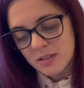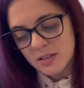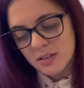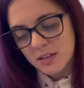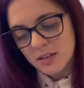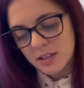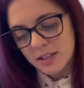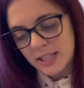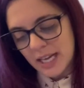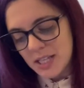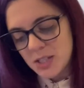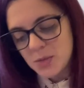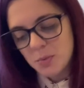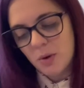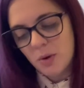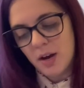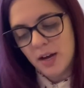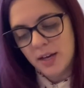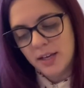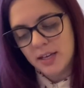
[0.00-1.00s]
That's
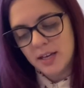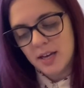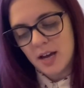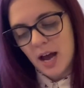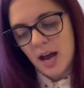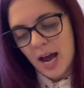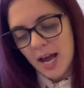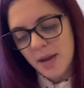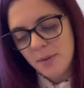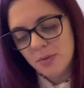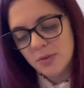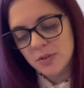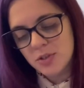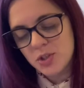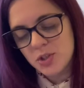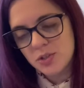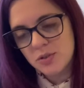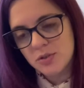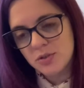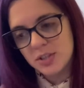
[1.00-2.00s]
why I would
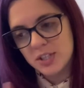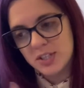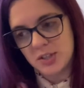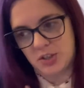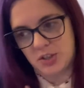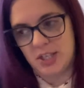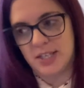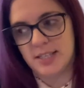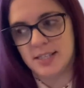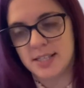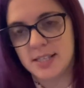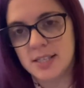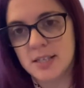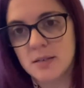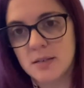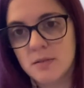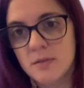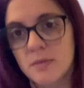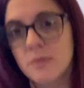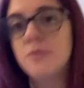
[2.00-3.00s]
suggest,
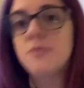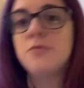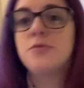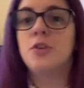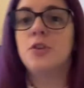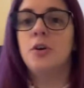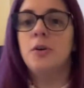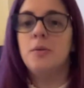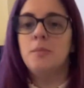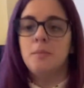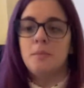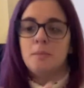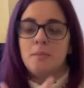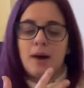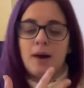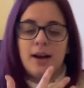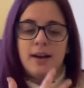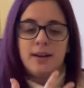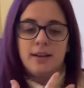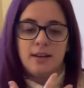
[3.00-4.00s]
from
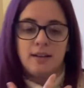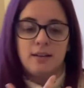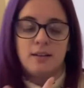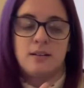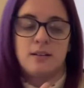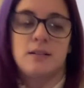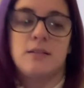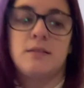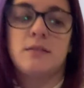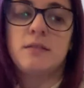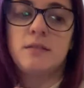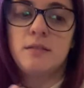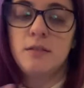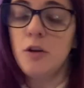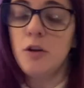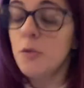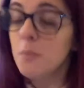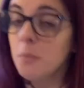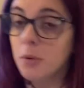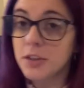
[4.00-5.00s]
my
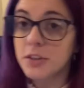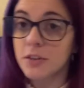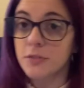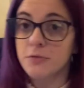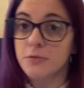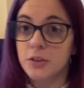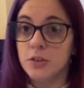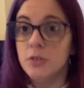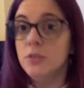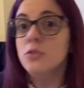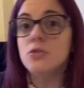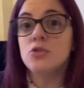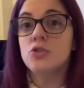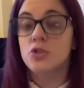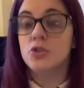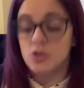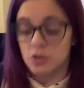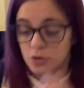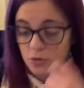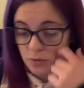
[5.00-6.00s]
point of view, to
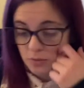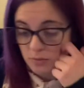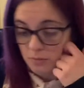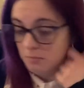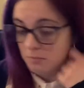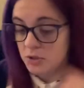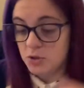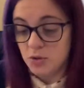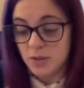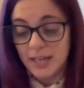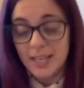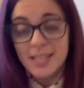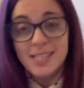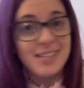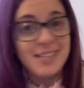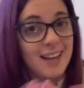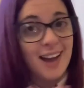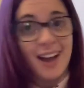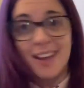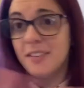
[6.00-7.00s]
do between 80
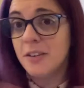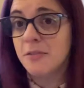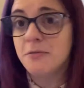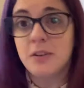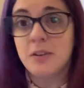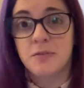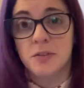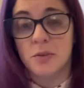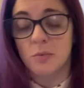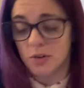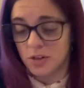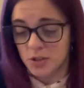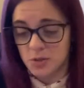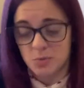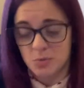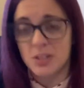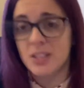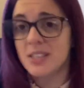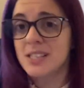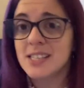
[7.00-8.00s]
and 150 words,
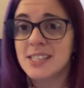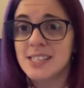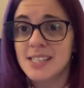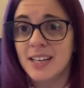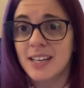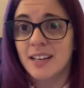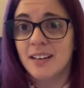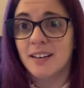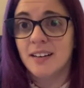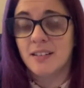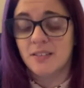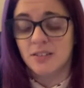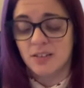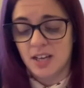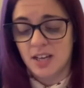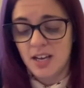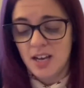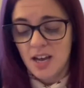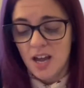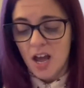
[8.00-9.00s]
what it says here,
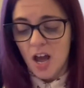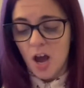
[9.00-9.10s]
okay?